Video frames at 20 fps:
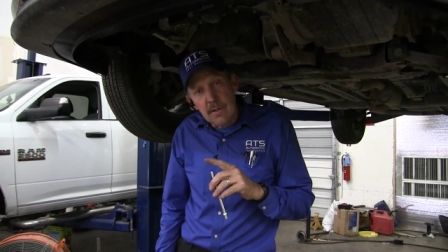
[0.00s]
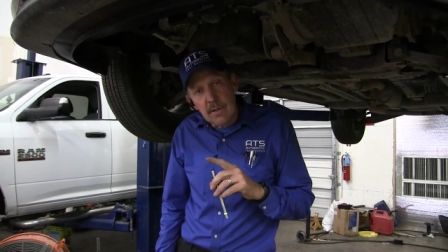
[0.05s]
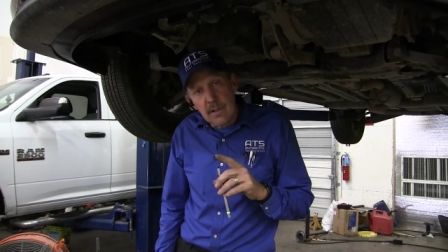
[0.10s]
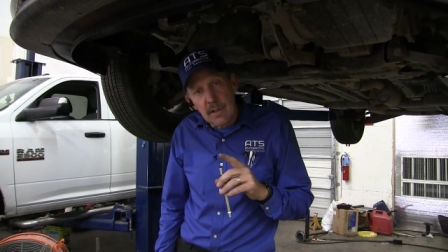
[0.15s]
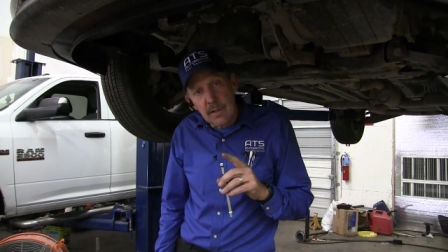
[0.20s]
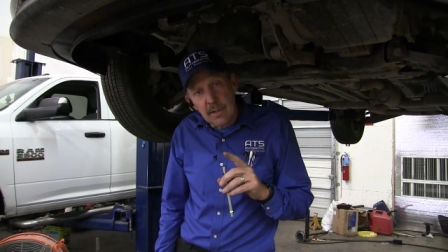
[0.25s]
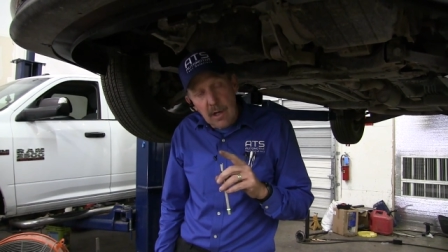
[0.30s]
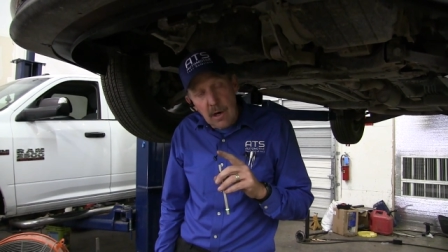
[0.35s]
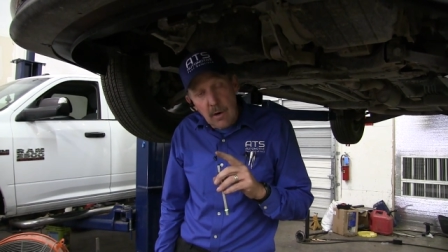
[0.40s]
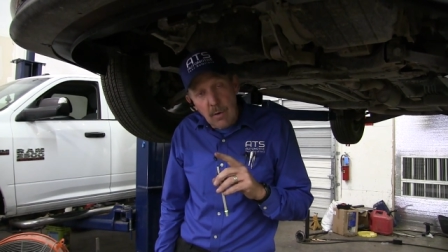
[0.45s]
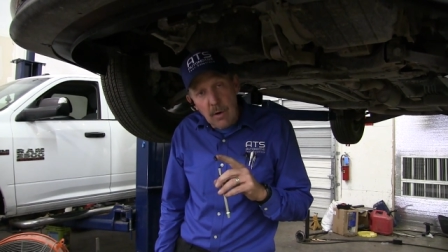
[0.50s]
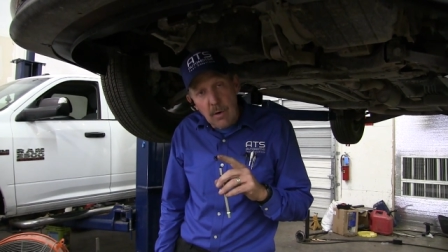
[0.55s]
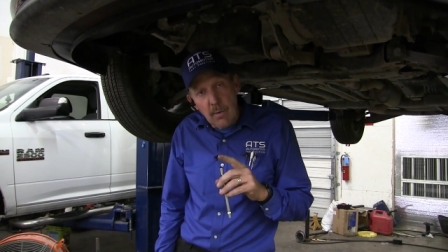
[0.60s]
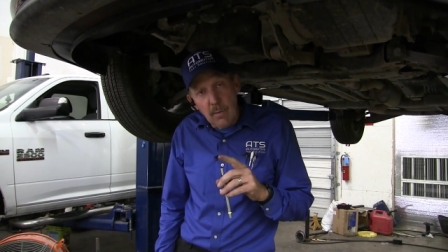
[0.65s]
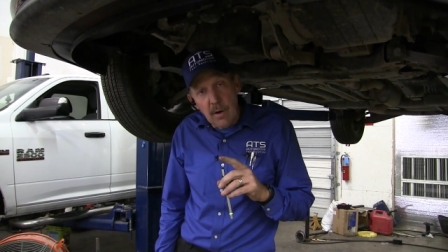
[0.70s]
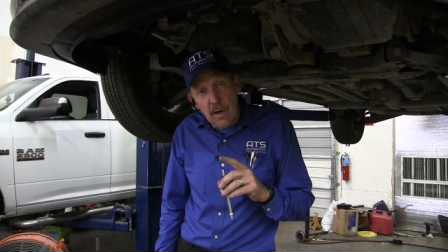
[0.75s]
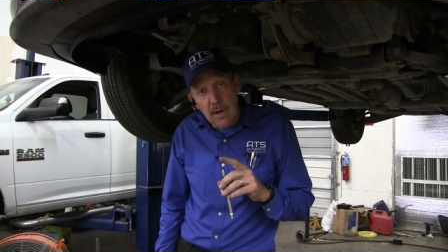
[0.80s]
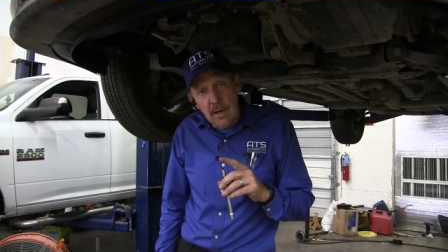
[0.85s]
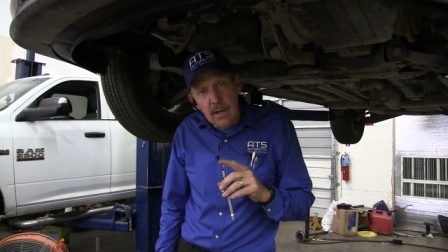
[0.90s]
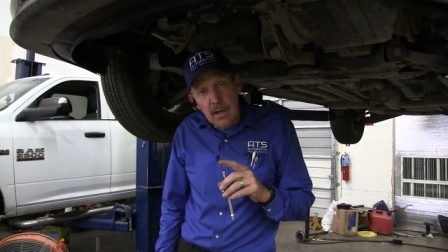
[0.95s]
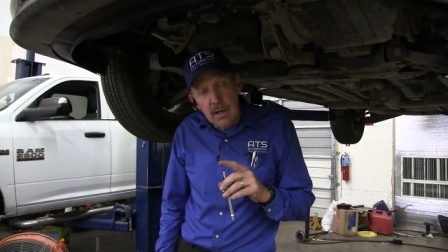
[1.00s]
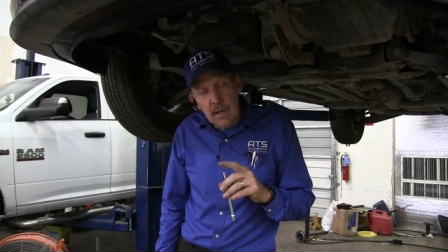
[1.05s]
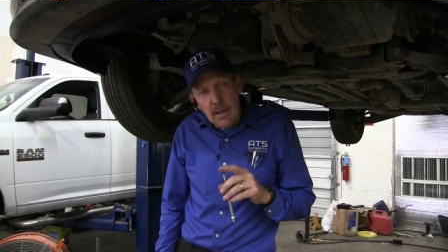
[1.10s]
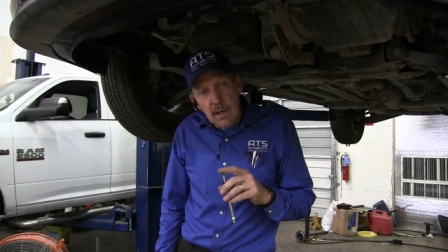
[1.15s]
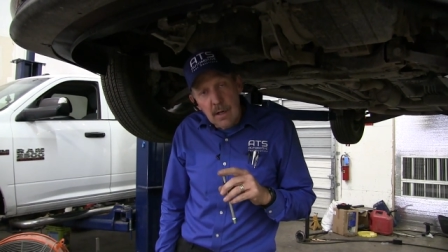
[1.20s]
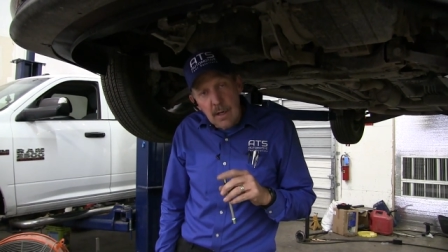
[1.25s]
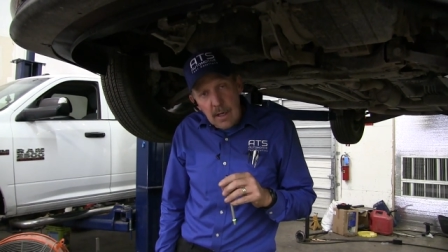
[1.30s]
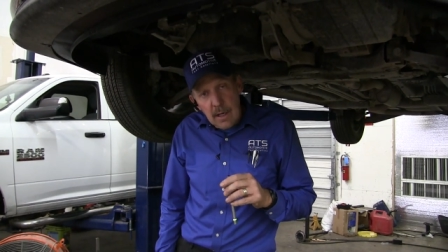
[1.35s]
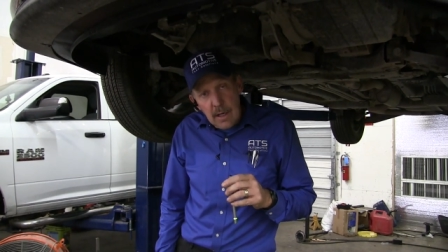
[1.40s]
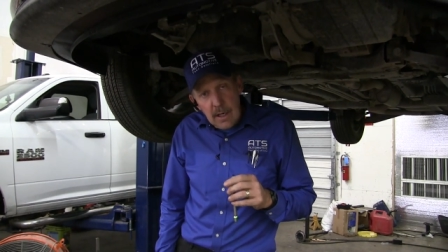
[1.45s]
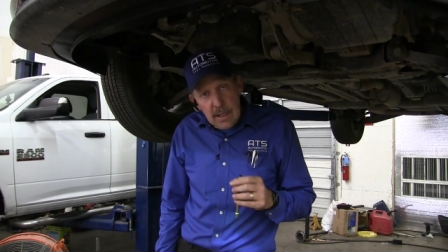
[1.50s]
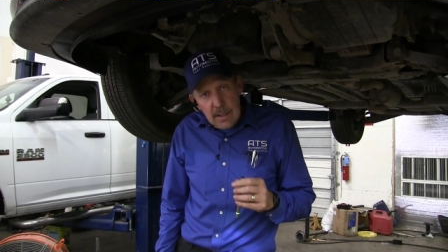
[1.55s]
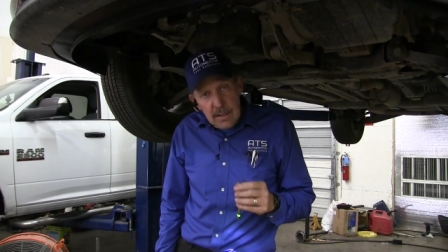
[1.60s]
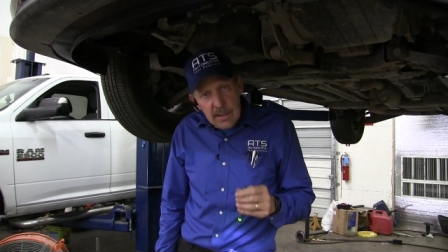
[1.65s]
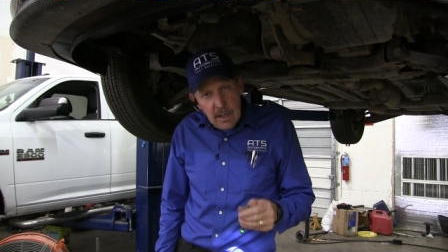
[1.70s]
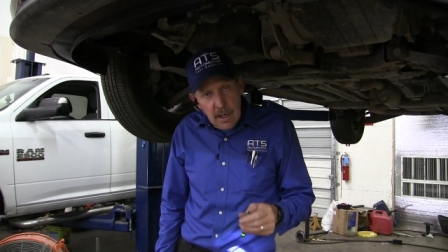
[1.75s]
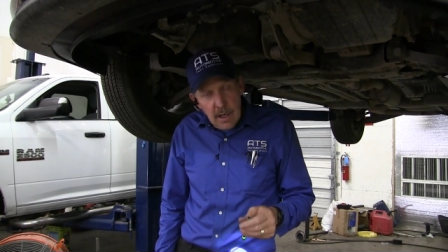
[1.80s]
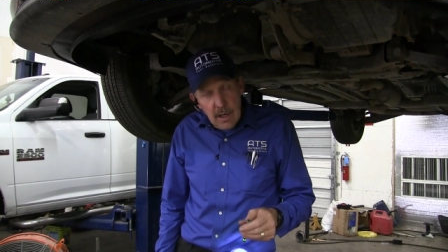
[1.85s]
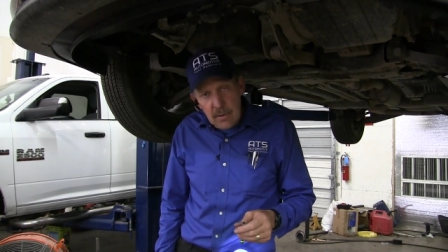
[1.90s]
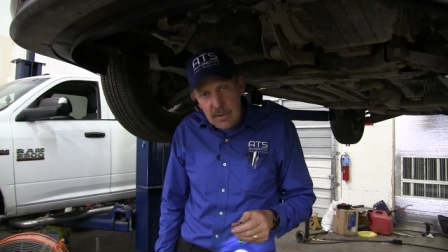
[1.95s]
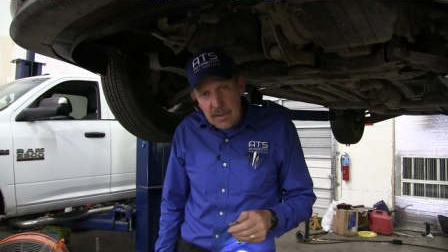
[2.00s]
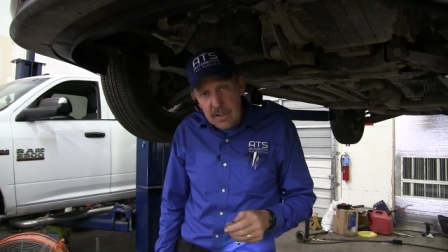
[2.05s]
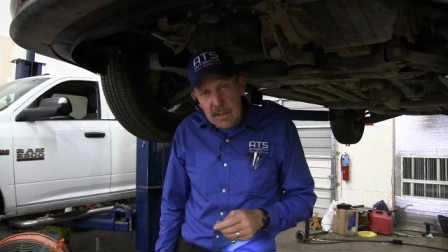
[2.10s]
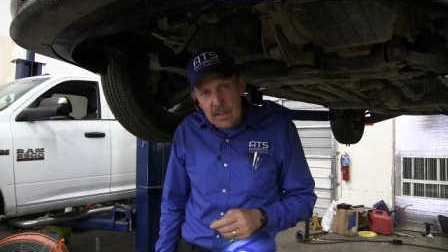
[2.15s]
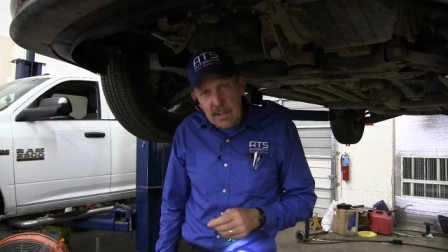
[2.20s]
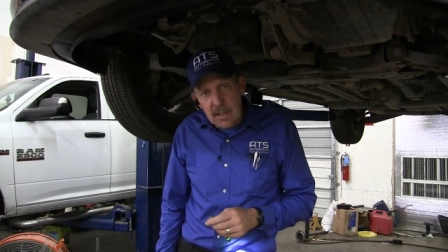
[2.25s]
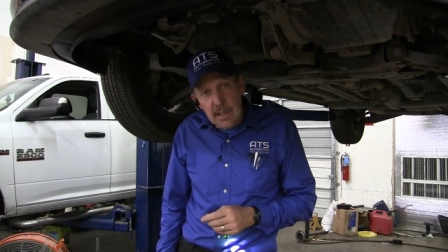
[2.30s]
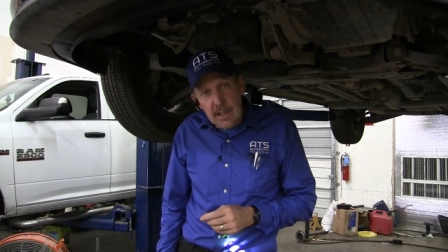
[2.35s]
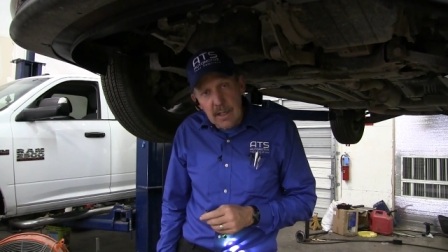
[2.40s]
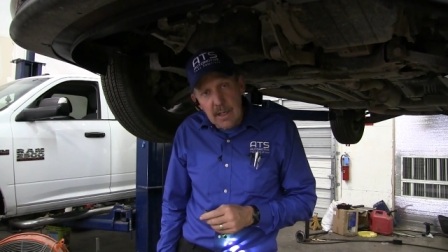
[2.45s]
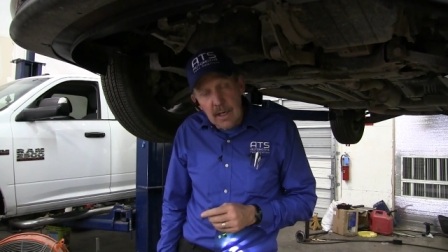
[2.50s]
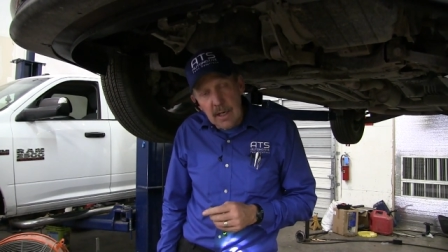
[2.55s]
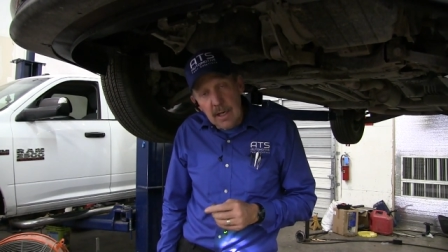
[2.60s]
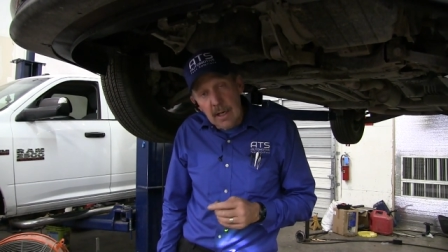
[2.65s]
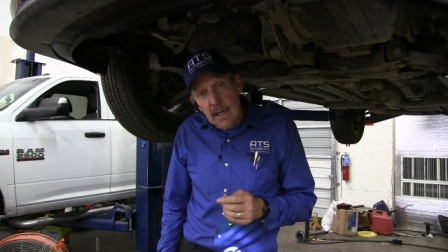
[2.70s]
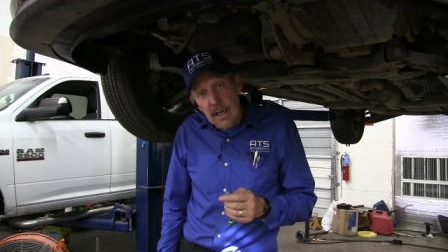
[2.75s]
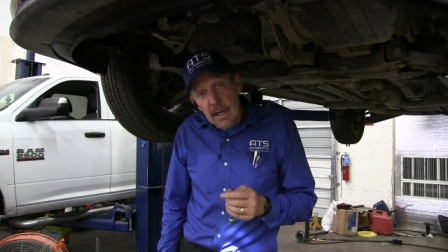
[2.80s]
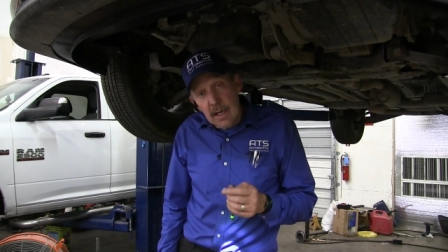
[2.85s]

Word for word: the lower one, is the hose that's leaking.